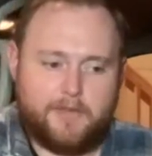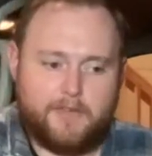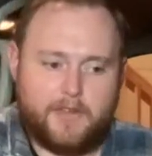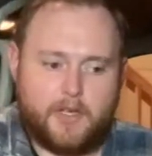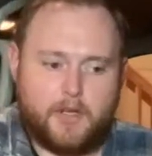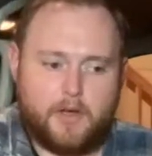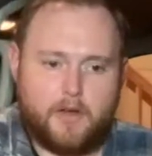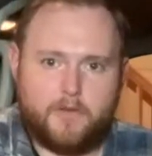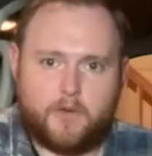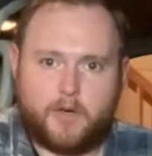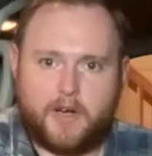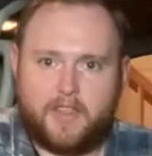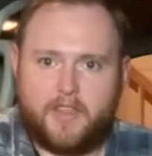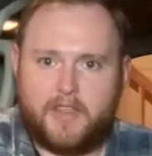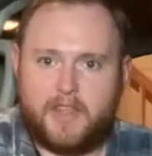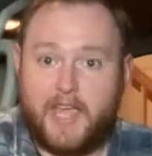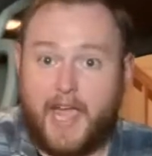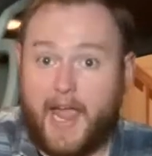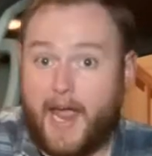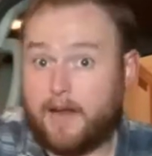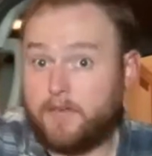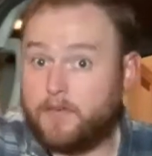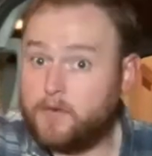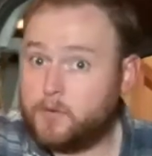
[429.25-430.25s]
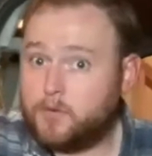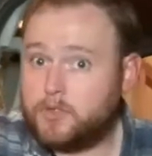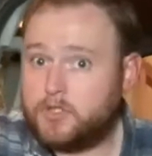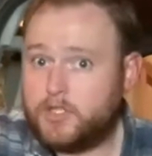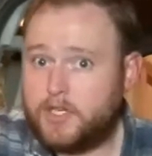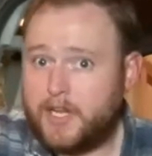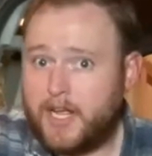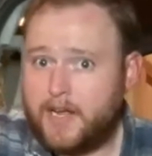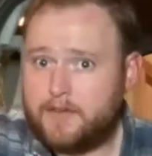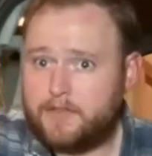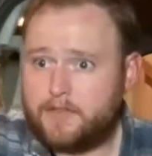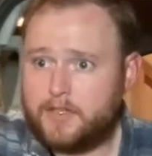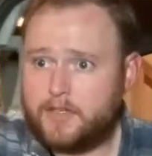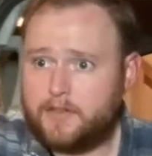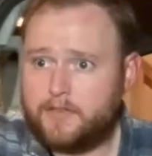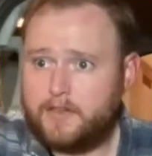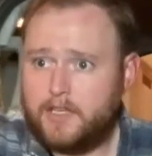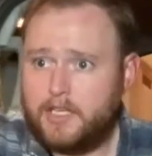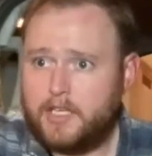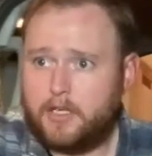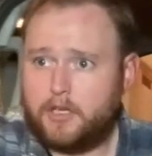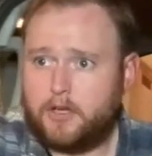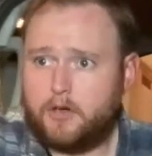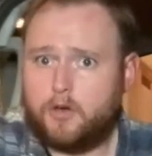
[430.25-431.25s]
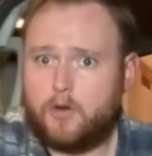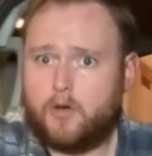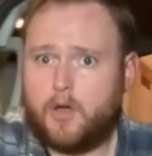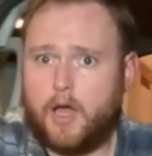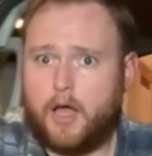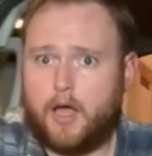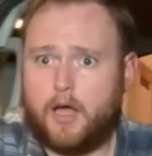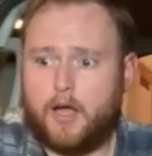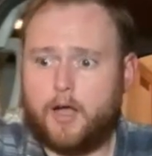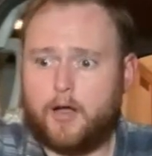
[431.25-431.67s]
video of what I think everyone should have in their vehicle